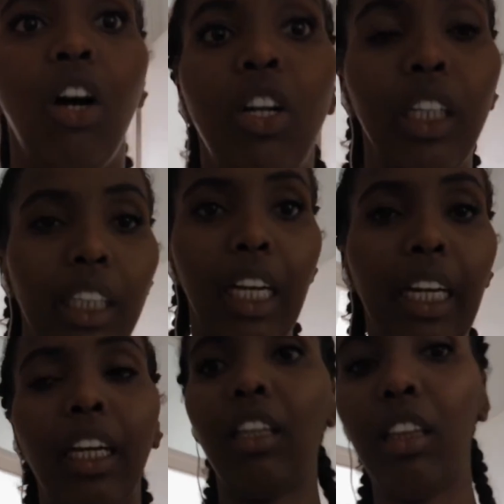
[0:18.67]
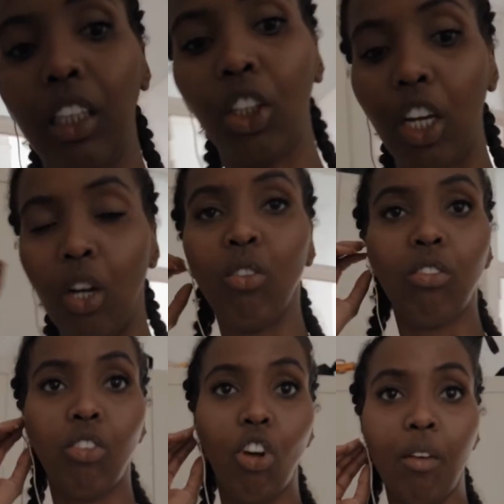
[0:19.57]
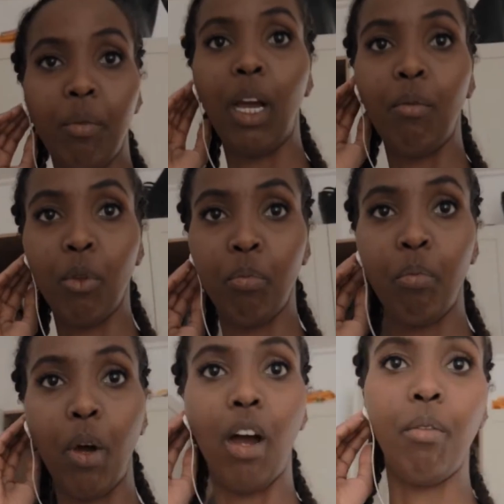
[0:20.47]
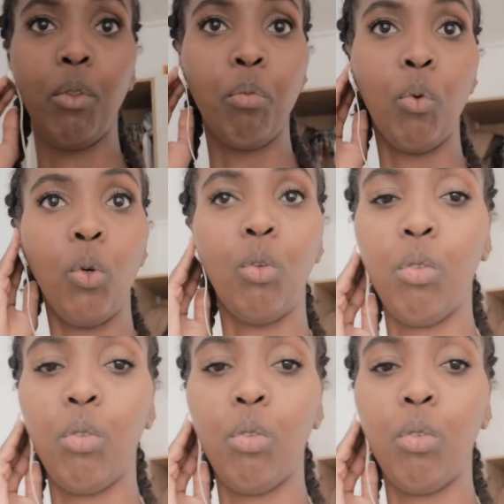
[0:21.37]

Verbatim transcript: honestly, these girls drive me up the wall,